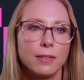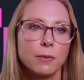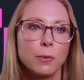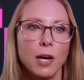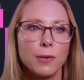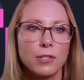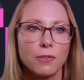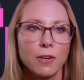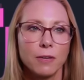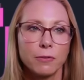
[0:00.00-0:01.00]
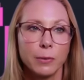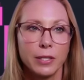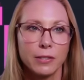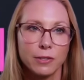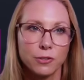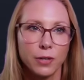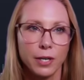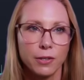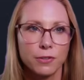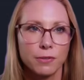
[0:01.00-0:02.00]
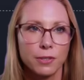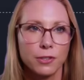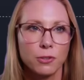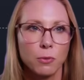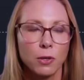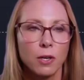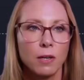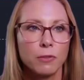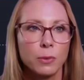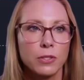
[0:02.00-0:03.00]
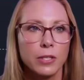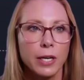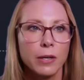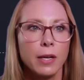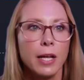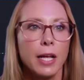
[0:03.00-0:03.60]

we always love confluence as traders. There's some more confluence there.